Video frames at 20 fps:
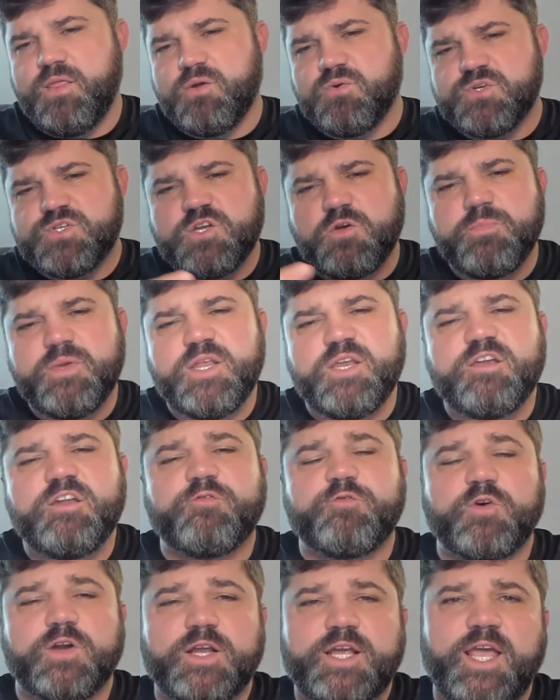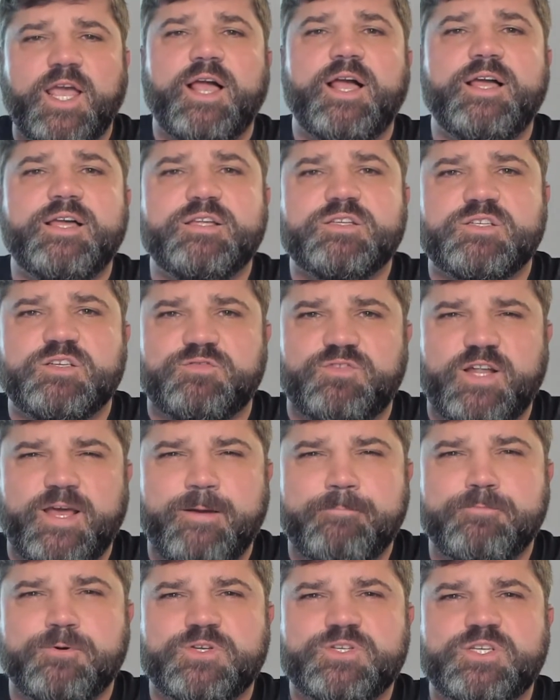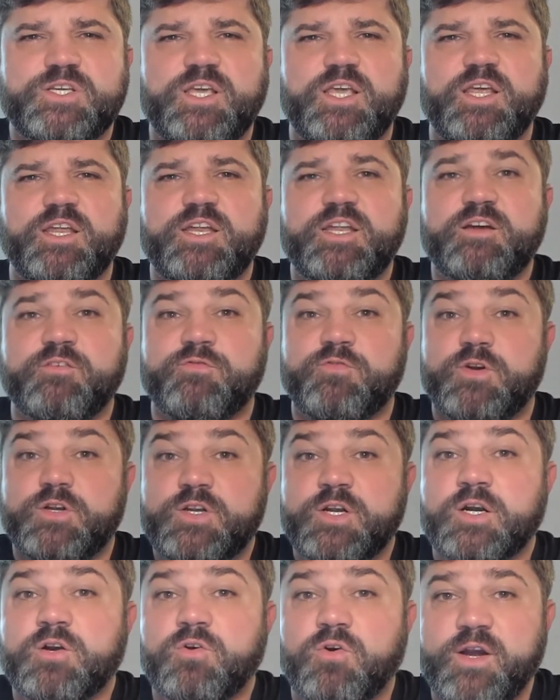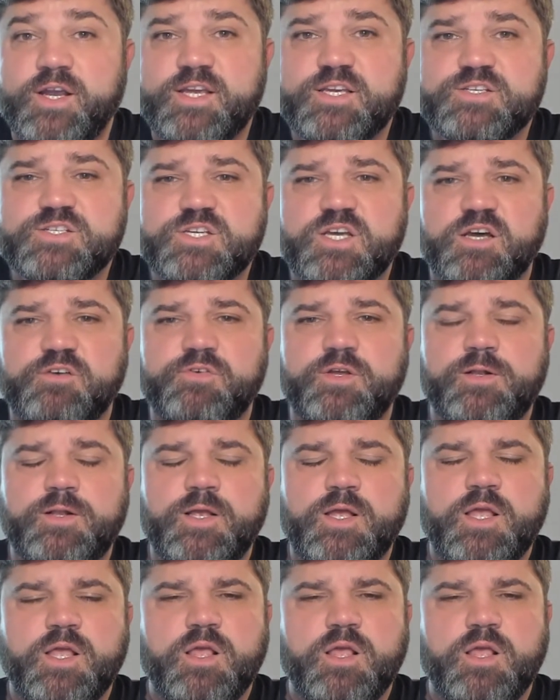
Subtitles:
There were so many different kinds of leprosy and different degrees of it,